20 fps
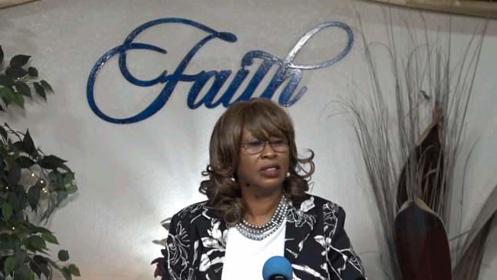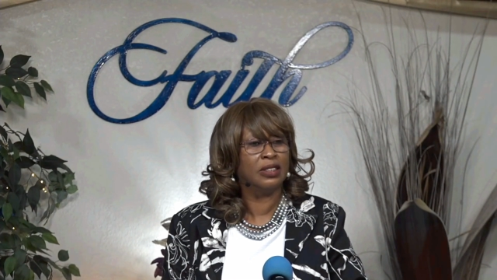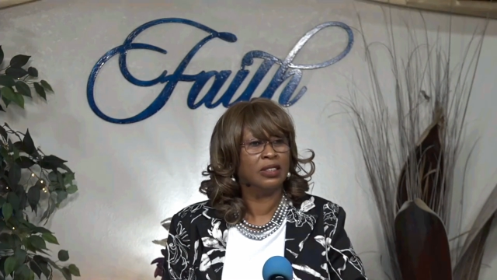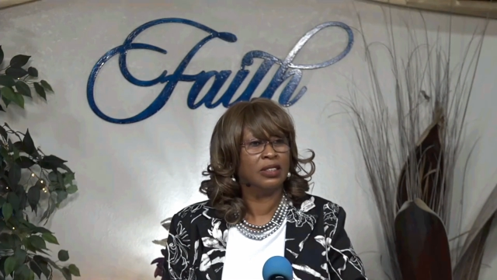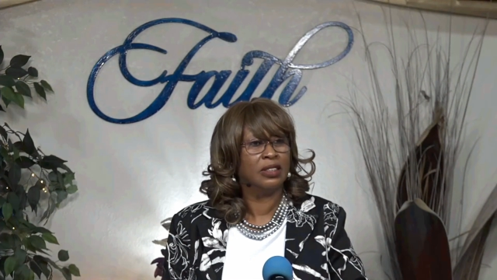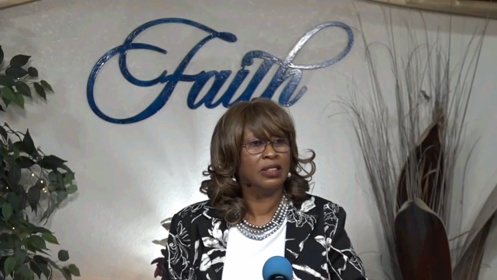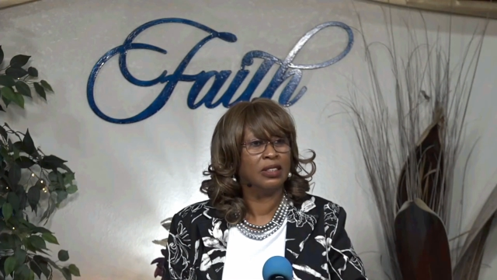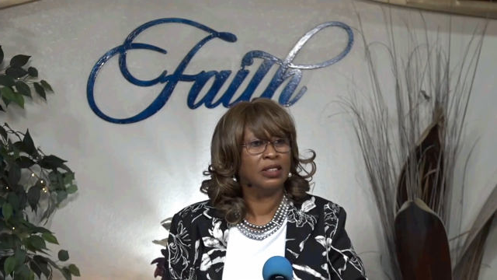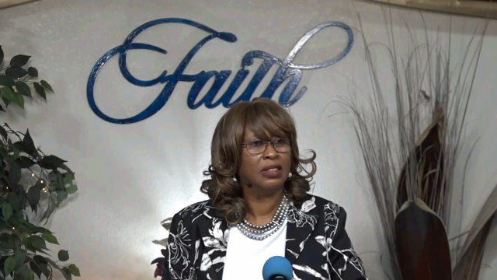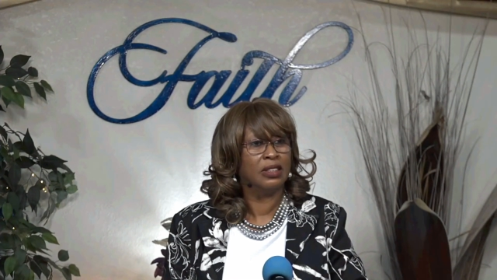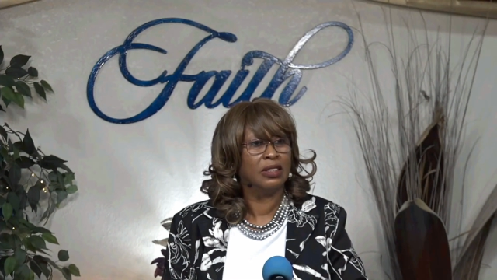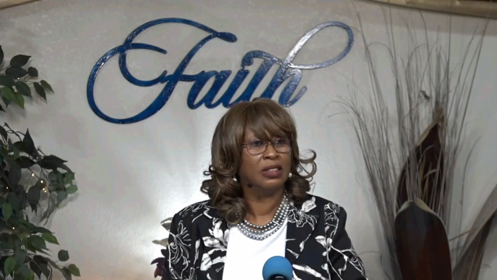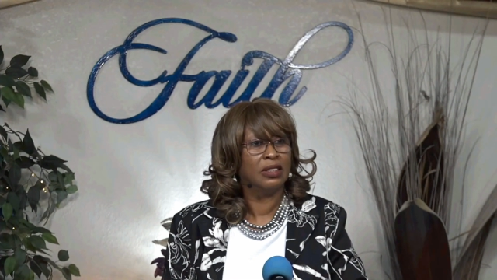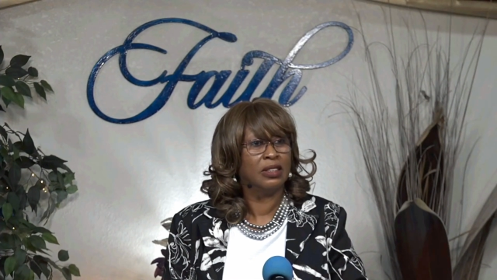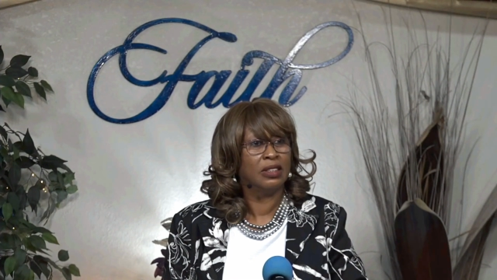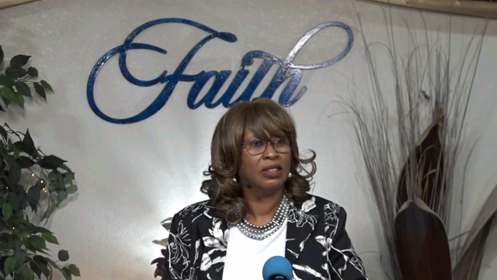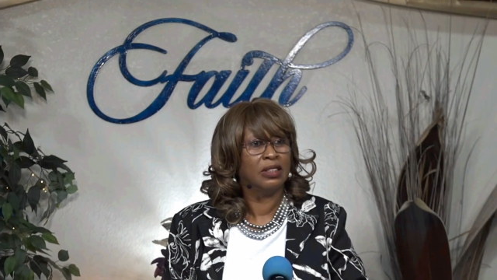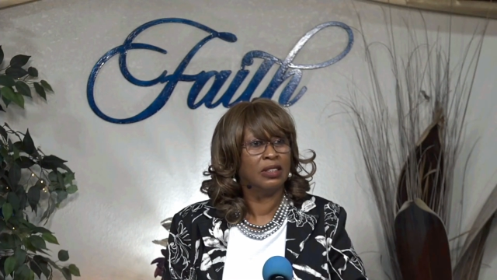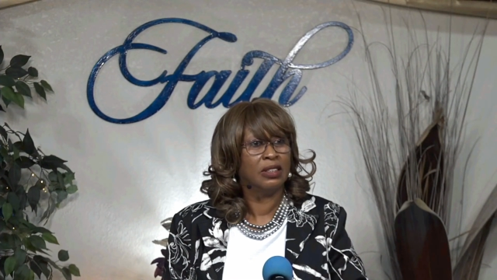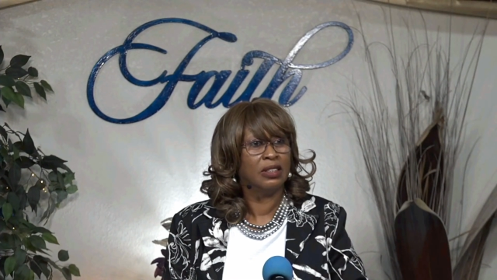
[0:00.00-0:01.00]

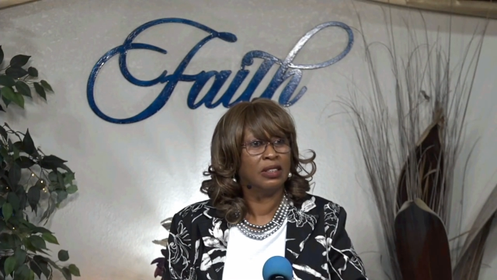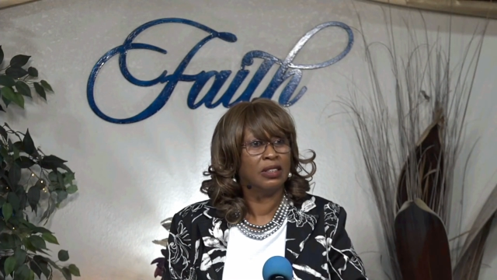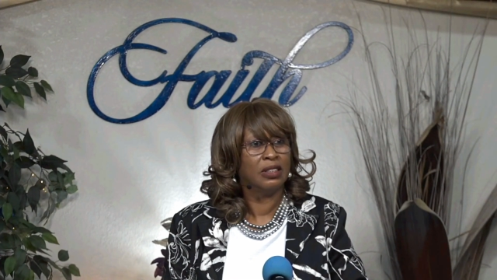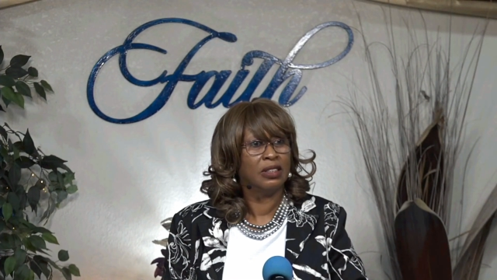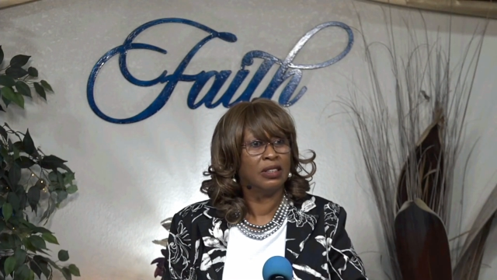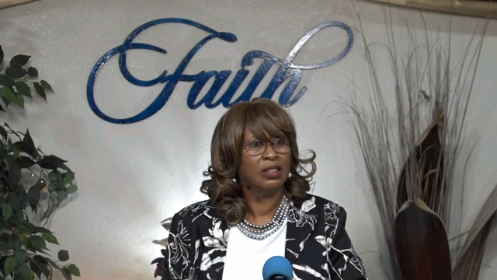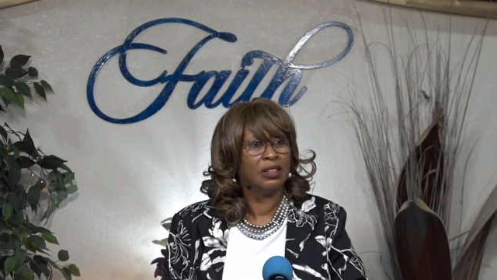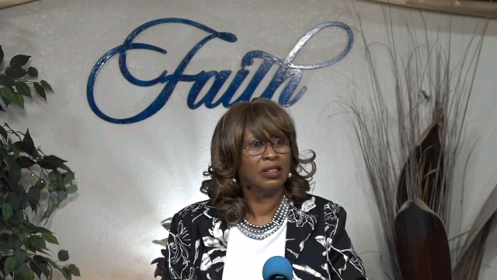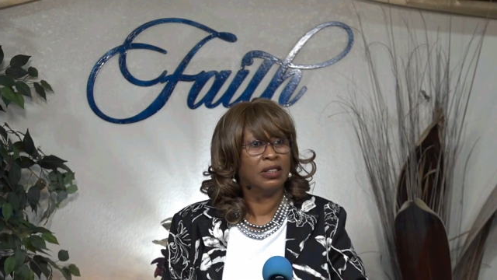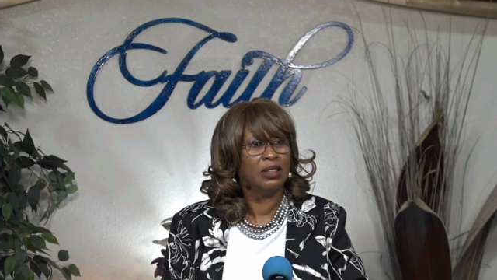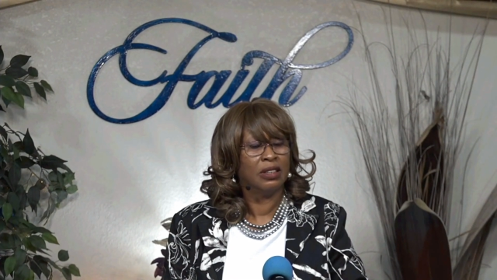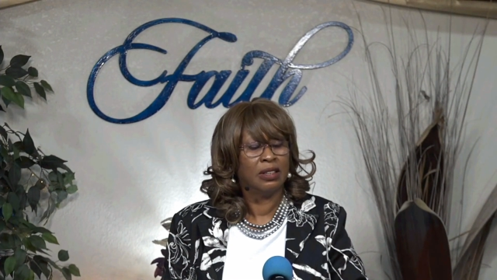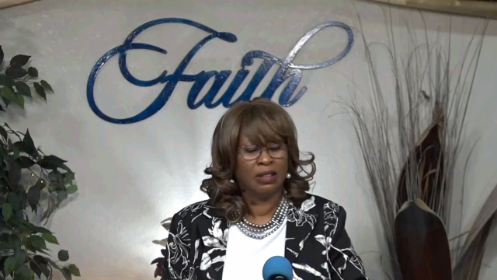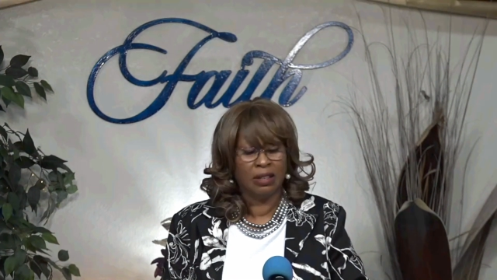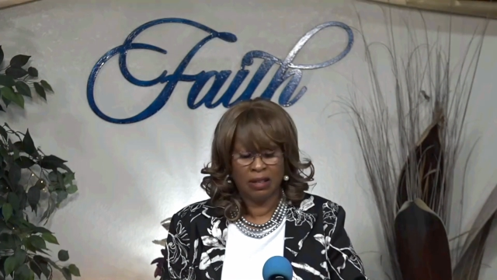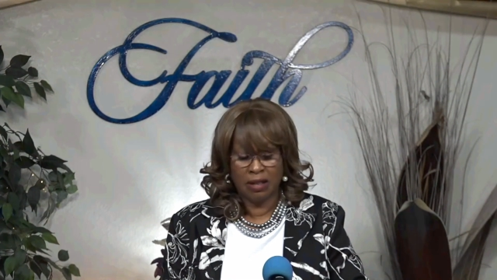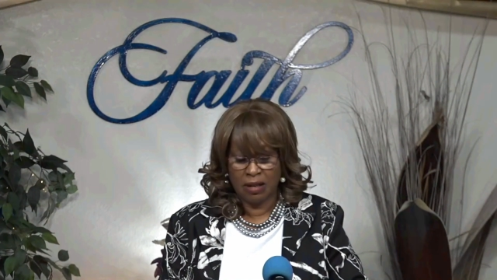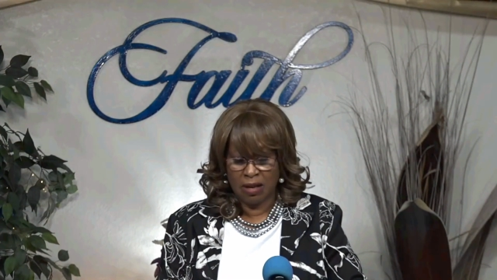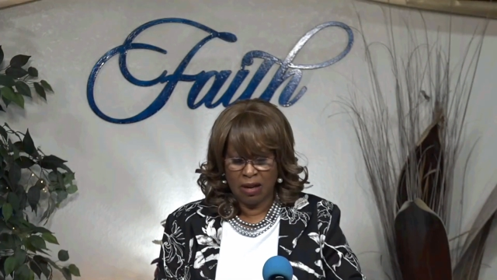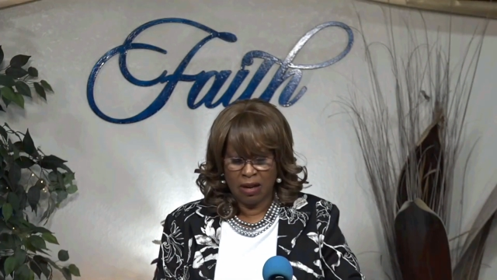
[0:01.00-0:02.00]

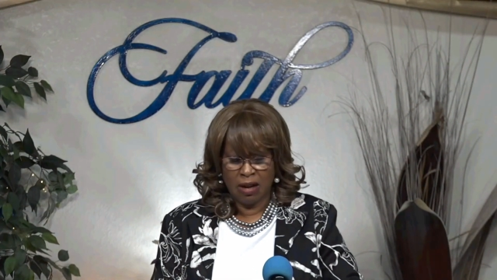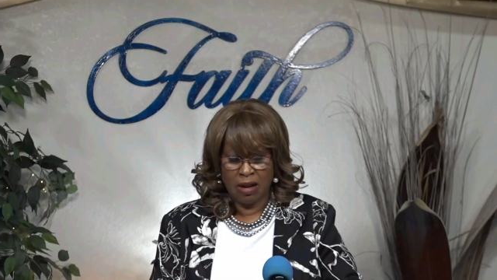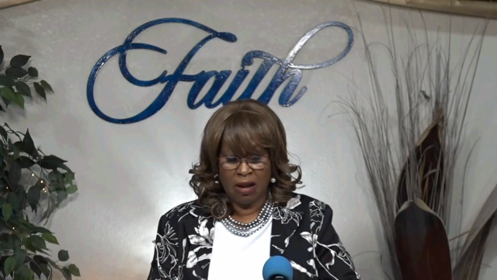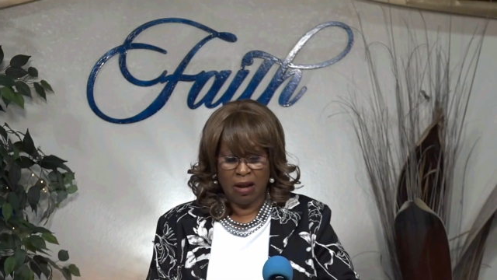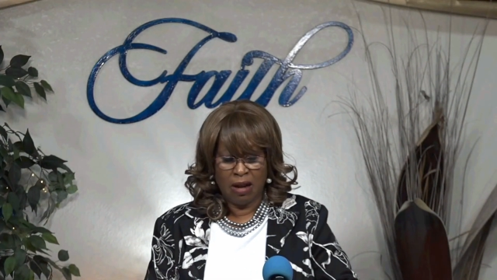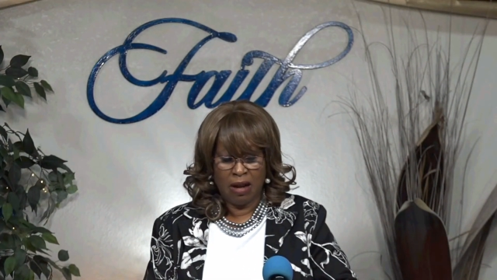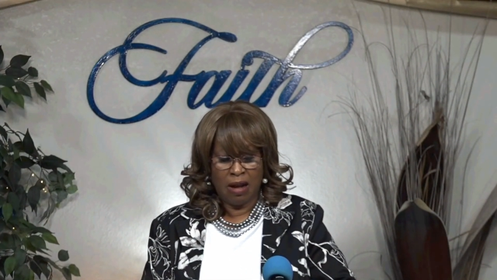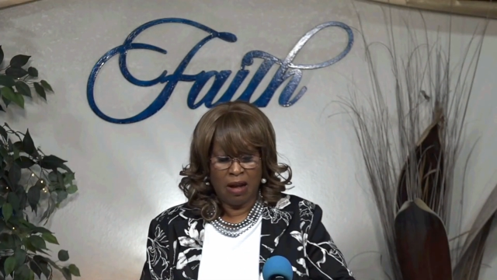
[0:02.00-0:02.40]
Nobody speaks.